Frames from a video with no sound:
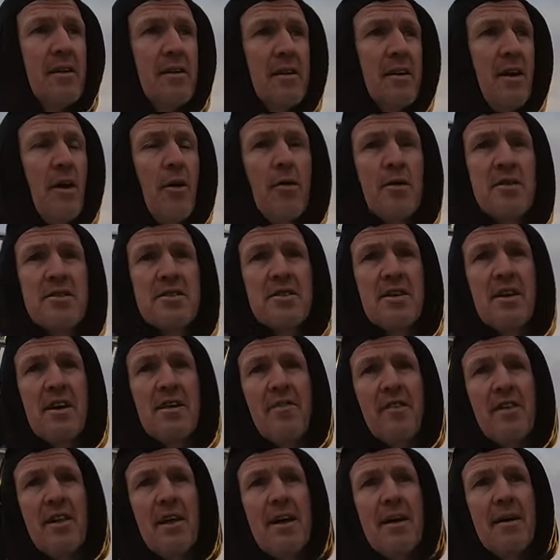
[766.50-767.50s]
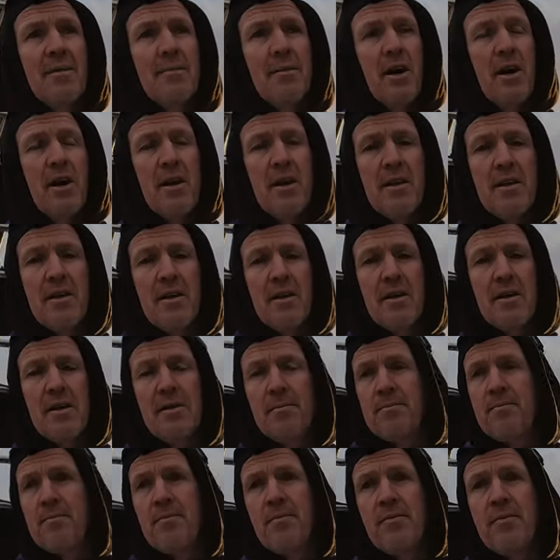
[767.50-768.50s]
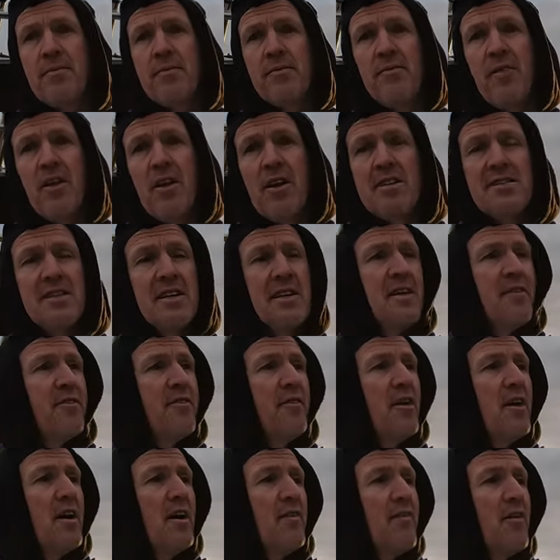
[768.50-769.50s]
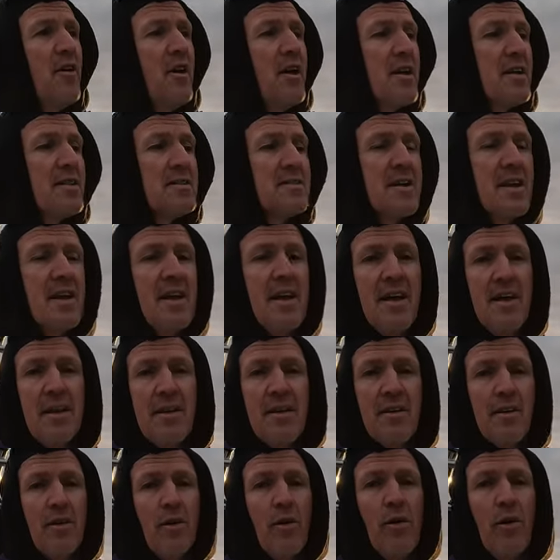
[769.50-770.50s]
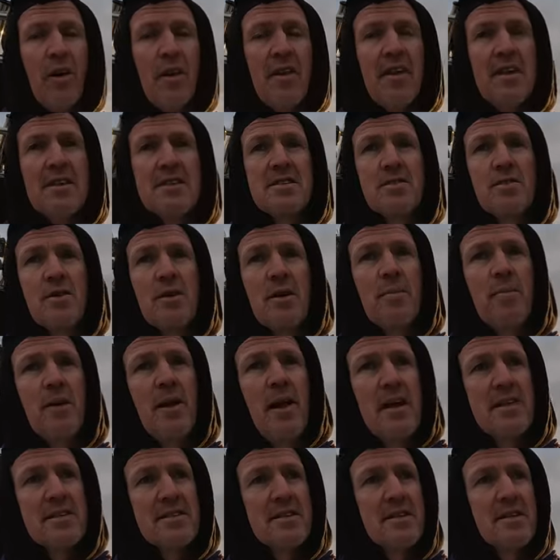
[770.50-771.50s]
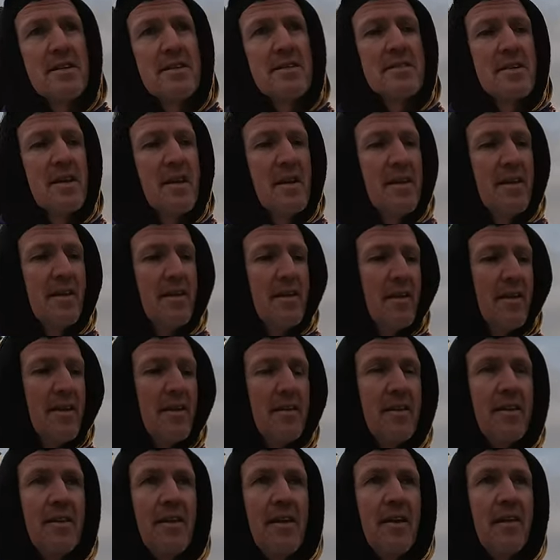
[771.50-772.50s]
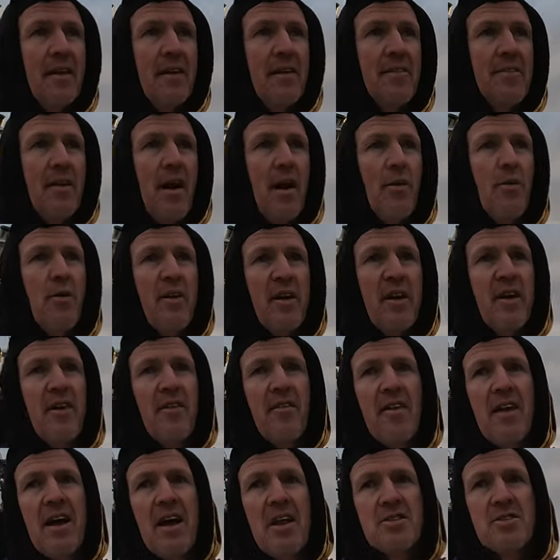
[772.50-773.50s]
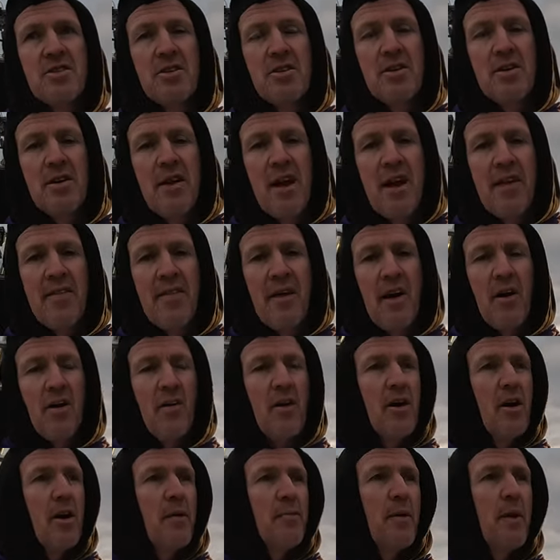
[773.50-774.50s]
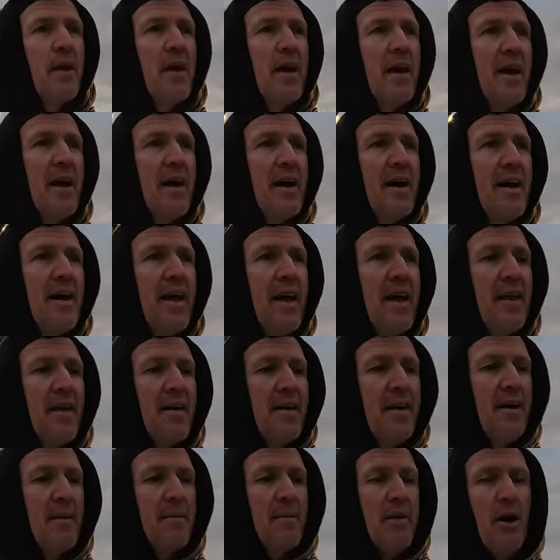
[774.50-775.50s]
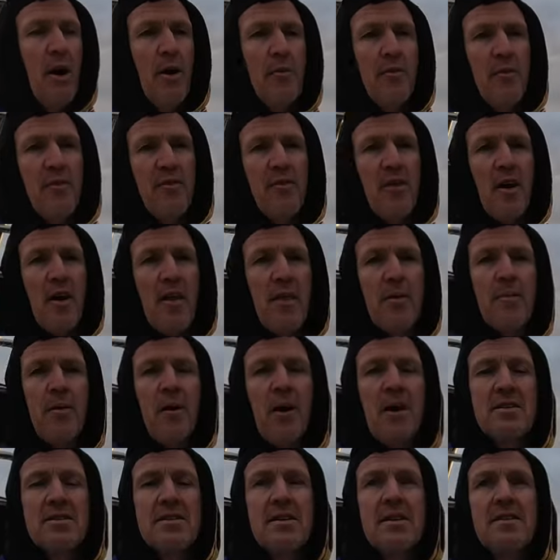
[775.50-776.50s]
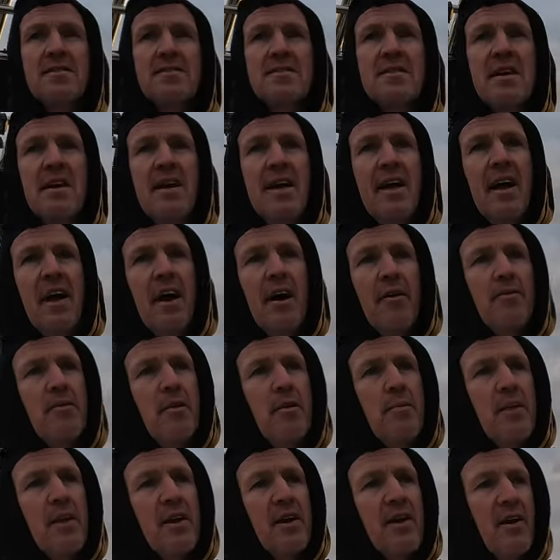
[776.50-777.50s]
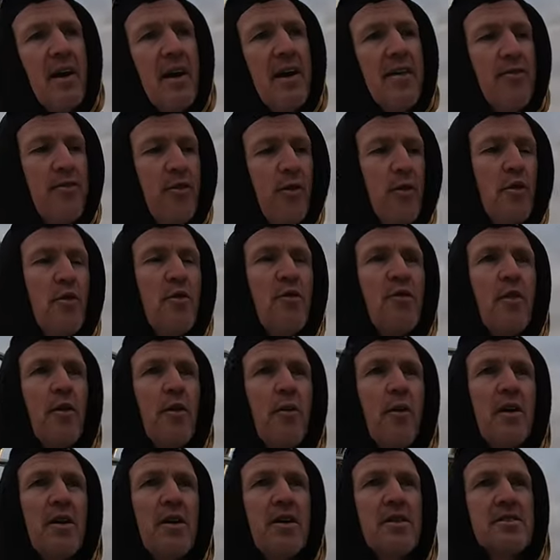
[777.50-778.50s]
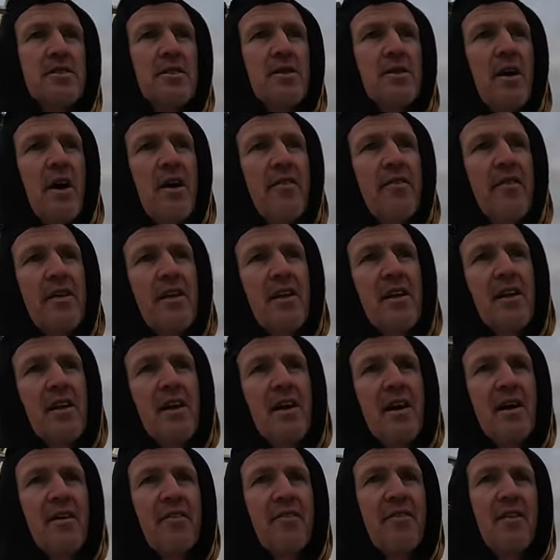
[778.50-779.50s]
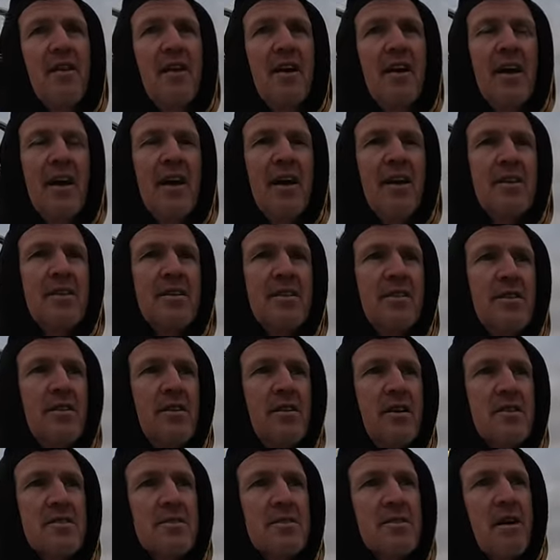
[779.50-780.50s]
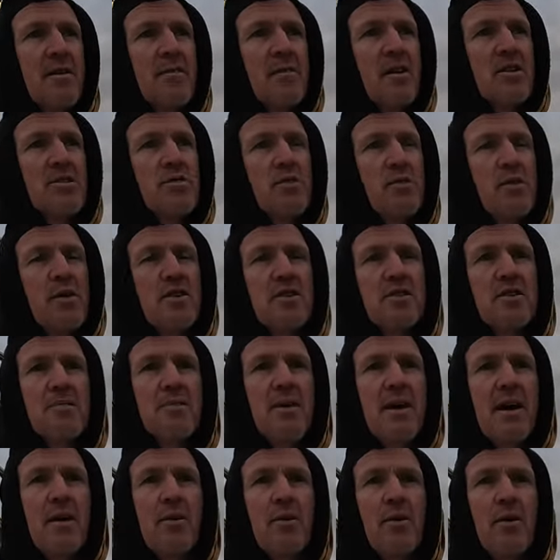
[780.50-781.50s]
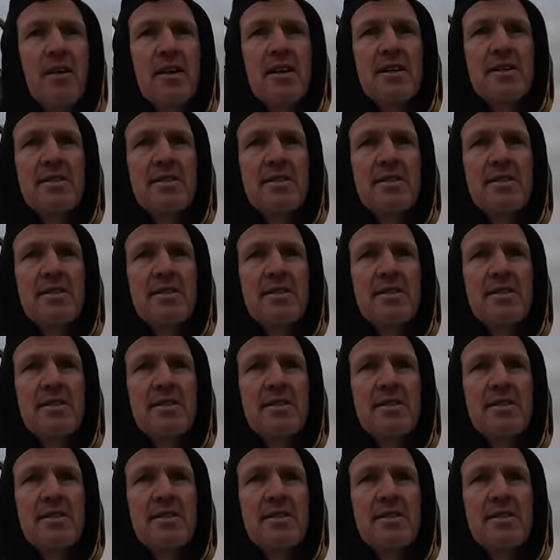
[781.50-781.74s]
Go to a surf club. Go to the volunteer firefighters. All of these sort of places, they will get around you and they will help you out and help you find the positives, help you be grateful for what you do have in your life and not so much whinging about what